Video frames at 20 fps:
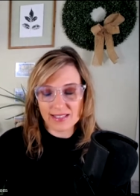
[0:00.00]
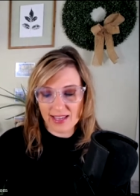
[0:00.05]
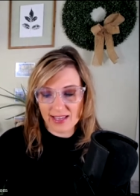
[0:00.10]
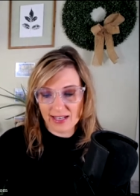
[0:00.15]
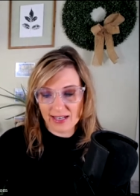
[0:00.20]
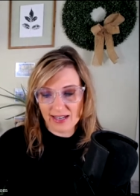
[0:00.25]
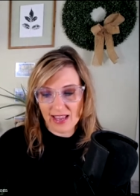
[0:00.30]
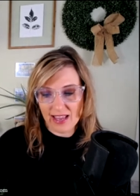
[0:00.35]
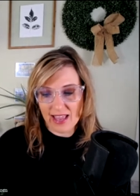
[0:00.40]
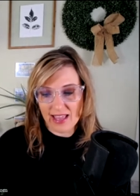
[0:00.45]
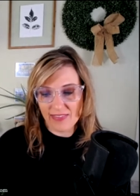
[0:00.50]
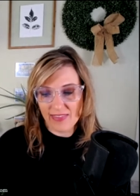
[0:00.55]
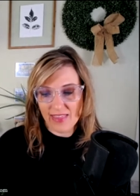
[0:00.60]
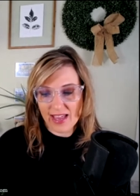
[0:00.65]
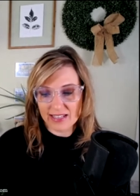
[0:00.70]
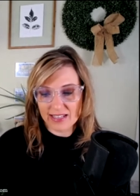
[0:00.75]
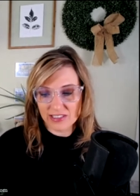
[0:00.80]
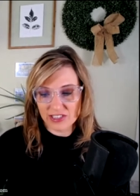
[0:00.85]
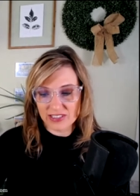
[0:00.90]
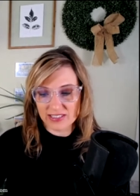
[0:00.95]
And
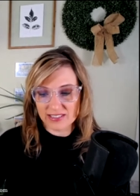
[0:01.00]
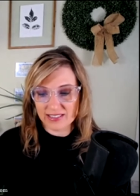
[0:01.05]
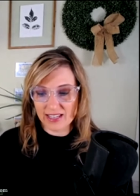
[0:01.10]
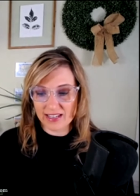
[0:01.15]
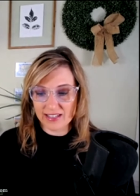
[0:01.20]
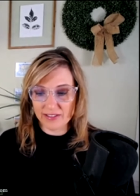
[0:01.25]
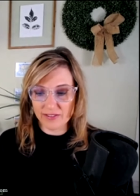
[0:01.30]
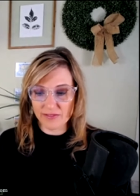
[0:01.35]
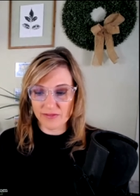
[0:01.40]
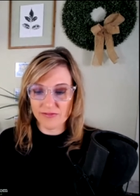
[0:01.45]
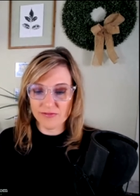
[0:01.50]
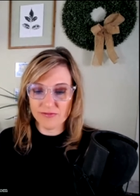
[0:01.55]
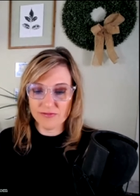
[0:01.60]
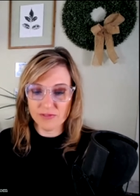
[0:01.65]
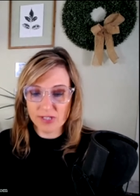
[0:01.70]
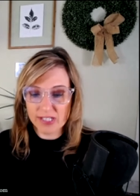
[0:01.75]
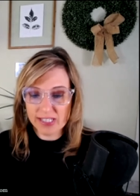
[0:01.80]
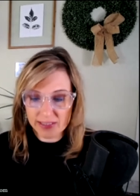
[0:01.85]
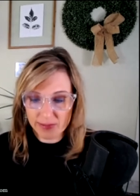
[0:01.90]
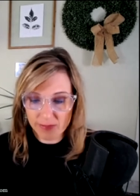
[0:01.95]
that just kind of
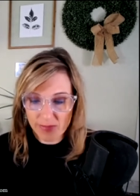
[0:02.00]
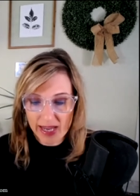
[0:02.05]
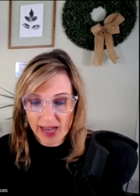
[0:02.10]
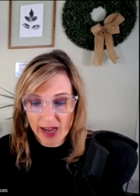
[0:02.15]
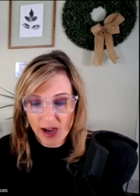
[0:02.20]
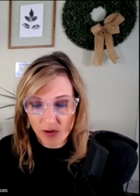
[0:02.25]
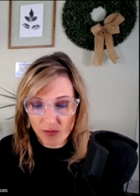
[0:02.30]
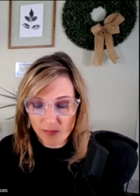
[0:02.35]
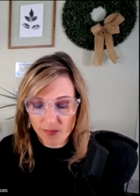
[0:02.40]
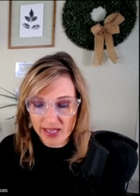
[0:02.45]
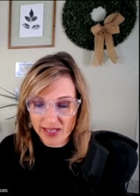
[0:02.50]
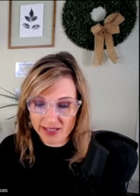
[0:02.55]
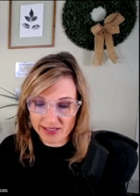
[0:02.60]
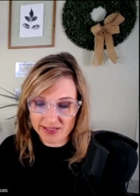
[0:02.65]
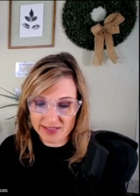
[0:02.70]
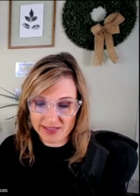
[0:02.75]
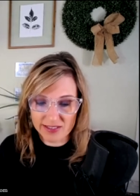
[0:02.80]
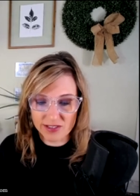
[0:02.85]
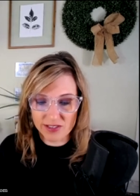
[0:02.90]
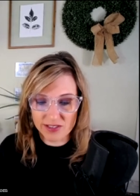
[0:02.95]
freaks me out
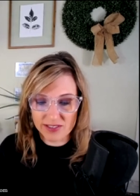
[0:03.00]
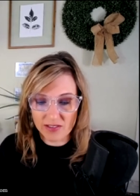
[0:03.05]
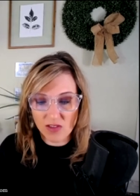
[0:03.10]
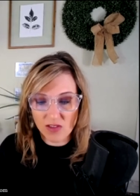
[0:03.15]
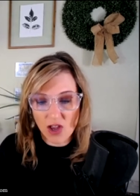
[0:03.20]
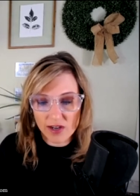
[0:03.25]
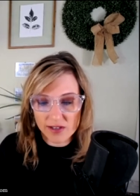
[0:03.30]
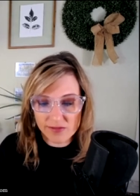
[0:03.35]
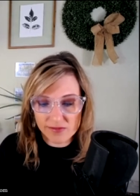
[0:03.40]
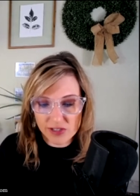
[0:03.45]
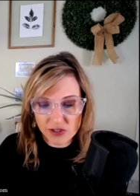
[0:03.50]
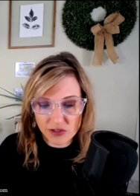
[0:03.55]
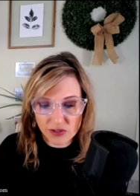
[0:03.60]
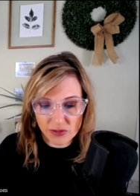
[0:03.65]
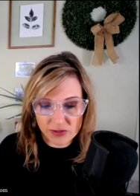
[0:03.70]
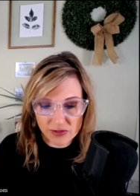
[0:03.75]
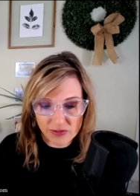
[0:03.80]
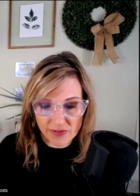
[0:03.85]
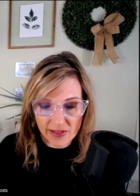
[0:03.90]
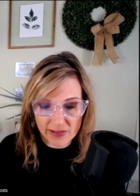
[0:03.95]
because there's a lot of
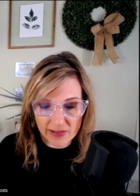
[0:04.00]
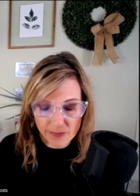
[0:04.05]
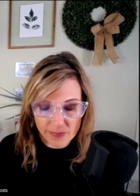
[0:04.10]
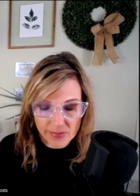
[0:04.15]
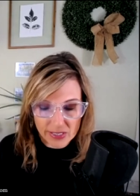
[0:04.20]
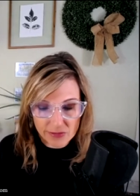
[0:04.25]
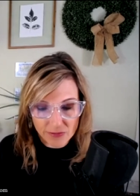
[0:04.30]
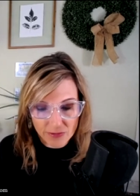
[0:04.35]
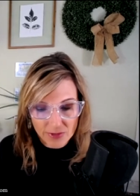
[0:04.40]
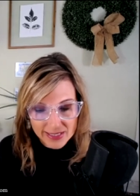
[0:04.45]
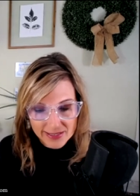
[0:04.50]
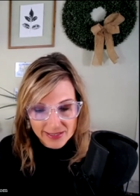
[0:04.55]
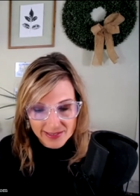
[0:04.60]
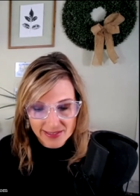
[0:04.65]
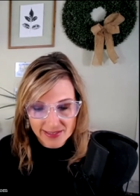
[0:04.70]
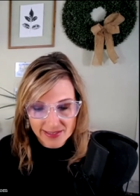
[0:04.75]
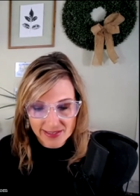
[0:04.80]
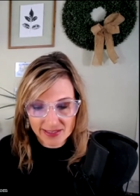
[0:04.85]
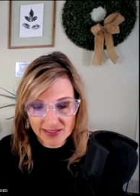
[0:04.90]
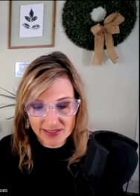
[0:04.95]
neurodevelopment
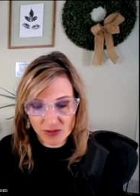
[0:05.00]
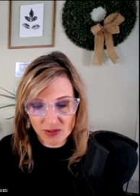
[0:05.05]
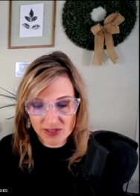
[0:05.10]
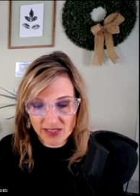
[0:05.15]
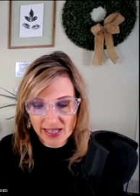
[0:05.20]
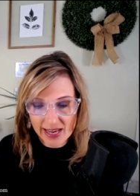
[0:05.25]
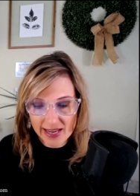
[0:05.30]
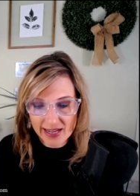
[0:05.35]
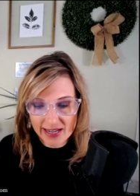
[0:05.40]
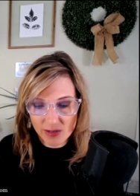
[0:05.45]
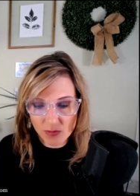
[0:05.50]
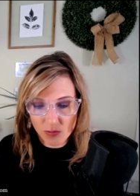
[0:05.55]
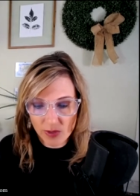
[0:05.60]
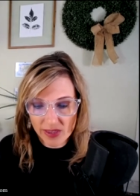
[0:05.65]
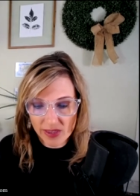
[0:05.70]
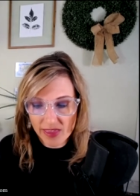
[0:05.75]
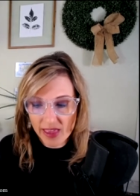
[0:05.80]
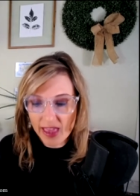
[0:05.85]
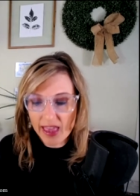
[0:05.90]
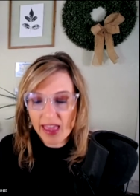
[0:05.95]
risks associated with
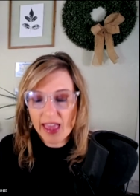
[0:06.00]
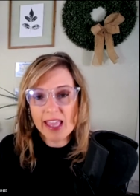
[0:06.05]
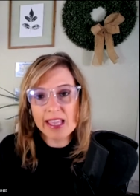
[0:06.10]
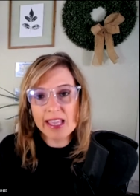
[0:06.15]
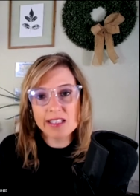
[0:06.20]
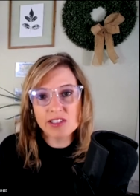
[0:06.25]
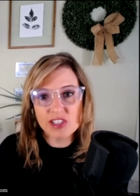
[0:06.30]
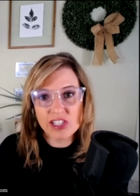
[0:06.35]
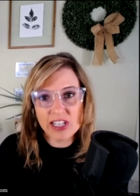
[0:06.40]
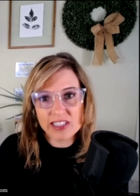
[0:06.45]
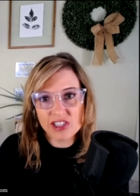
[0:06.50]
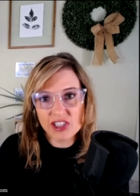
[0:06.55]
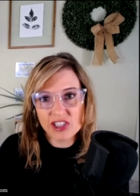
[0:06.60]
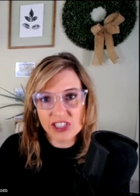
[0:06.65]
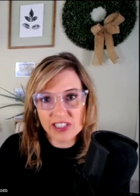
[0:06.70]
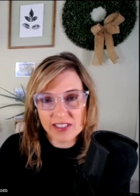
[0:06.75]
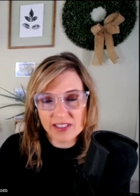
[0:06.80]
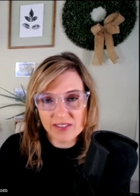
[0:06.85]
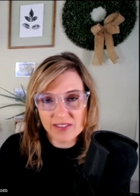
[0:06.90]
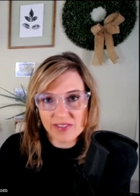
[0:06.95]

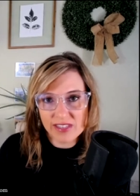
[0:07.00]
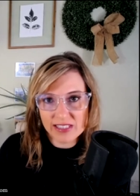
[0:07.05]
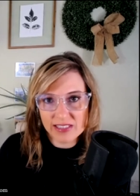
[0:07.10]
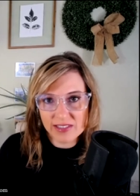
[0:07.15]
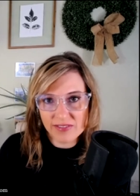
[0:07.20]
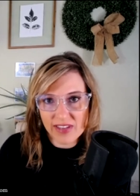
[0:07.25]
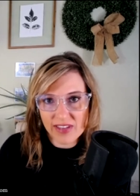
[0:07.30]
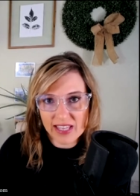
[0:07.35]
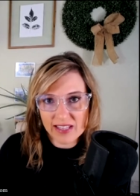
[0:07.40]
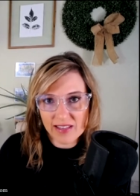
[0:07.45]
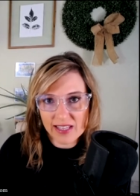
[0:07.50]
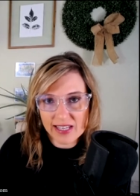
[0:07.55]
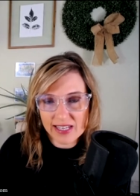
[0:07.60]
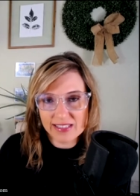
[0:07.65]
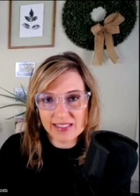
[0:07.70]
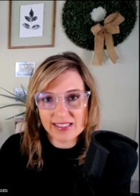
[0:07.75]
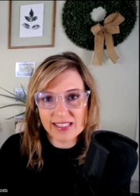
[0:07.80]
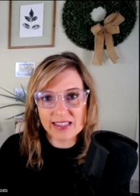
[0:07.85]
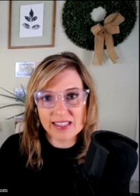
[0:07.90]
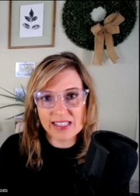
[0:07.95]
ingestion of these
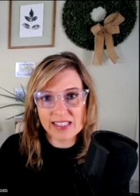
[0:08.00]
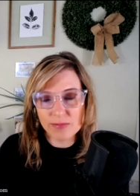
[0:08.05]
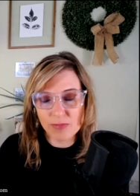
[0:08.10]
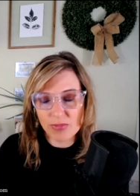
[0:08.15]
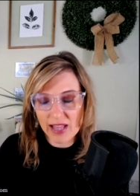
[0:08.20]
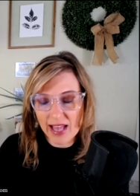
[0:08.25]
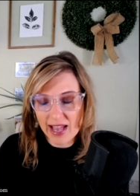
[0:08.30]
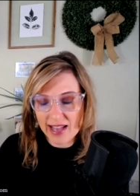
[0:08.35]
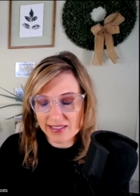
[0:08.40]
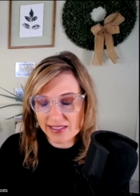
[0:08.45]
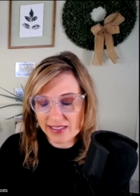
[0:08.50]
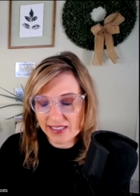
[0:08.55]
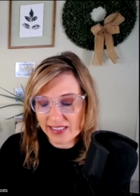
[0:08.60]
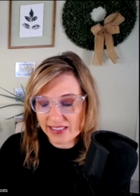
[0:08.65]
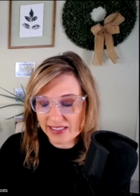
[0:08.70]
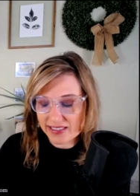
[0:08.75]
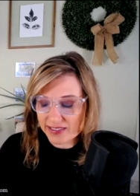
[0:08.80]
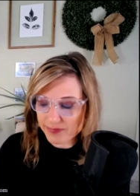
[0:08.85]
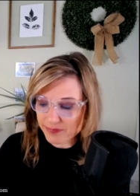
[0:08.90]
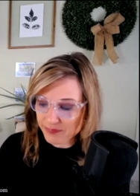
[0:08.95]
phthalates and these plastics.